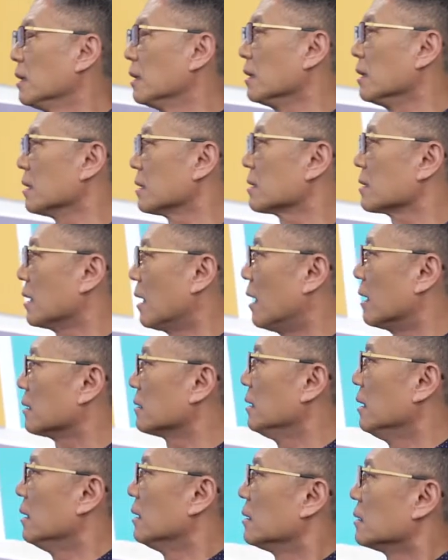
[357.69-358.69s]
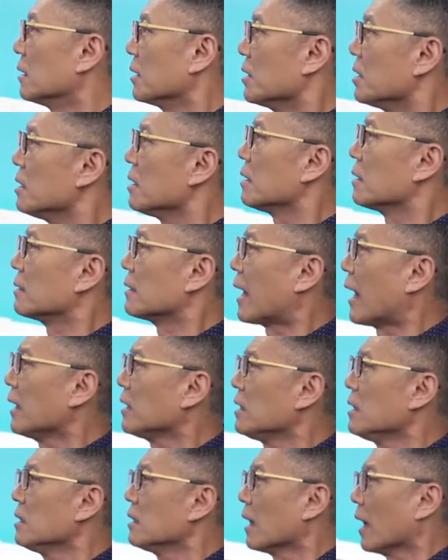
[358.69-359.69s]
is on the year
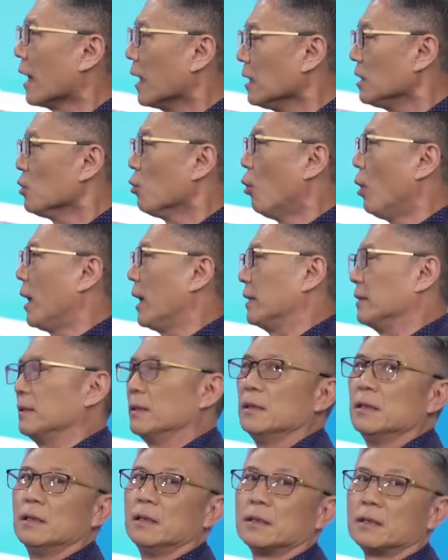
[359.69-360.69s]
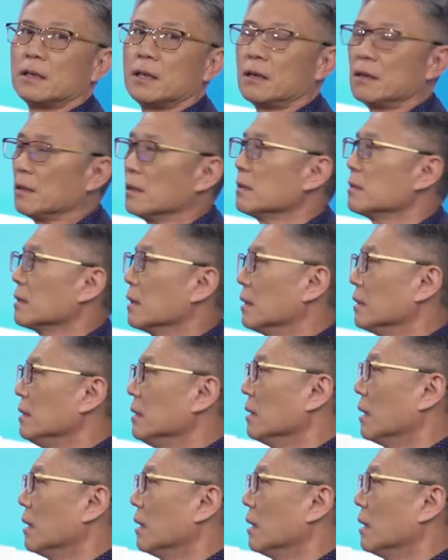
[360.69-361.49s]
1981. There is an